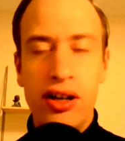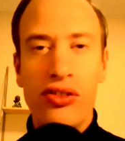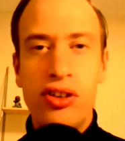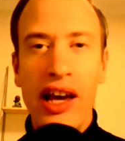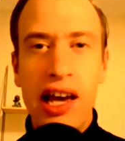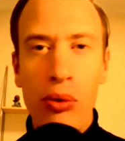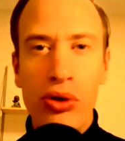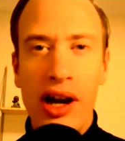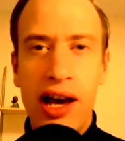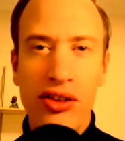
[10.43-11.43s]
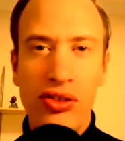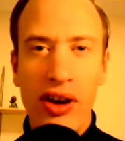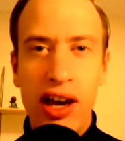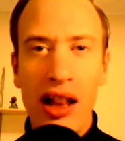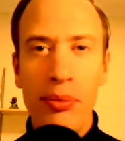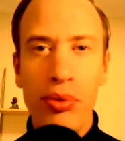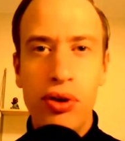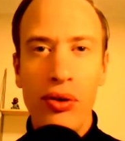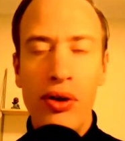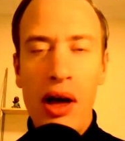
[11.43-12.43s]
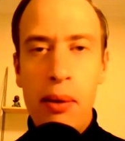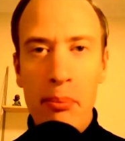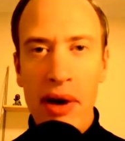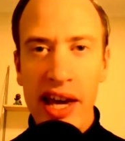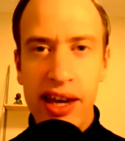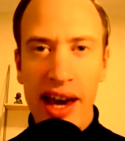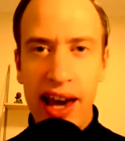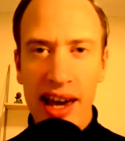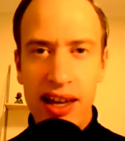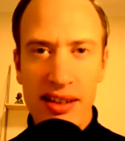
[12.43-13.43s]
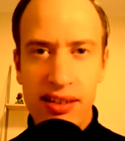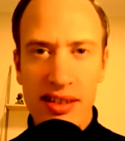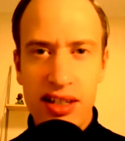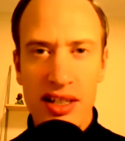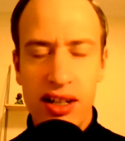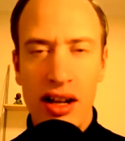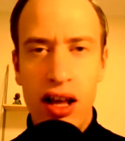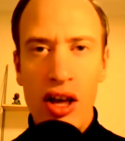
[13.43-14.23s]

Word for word: And today I would like to help you make a decision.